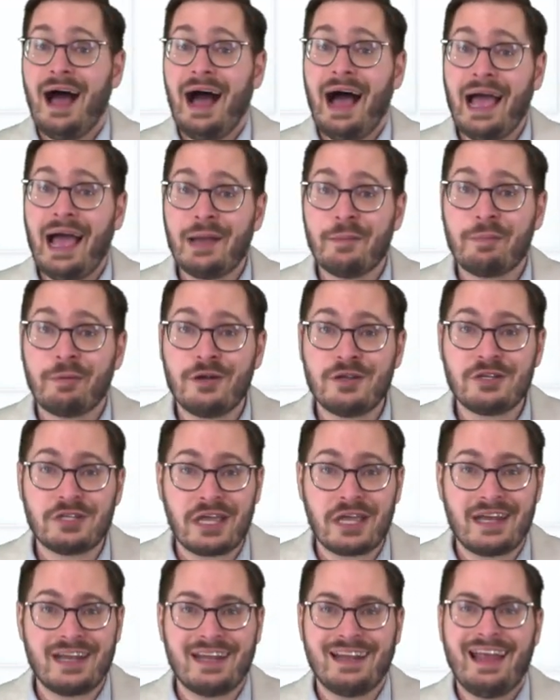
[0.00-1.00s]
I
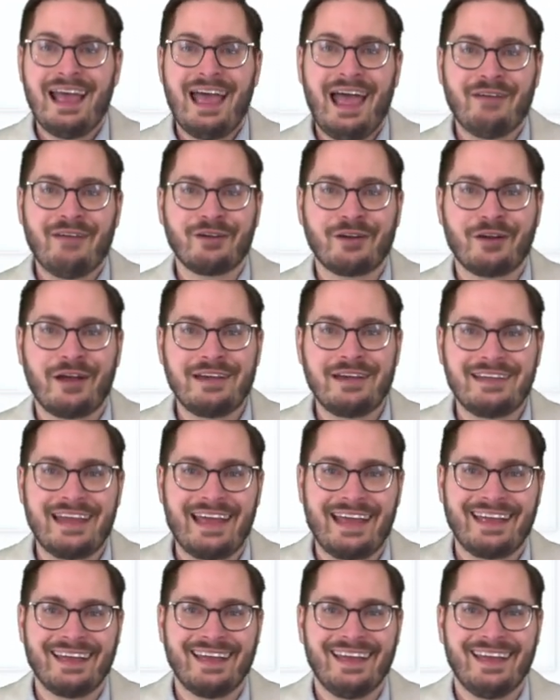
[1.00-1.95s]
appreciate it. Have a great day.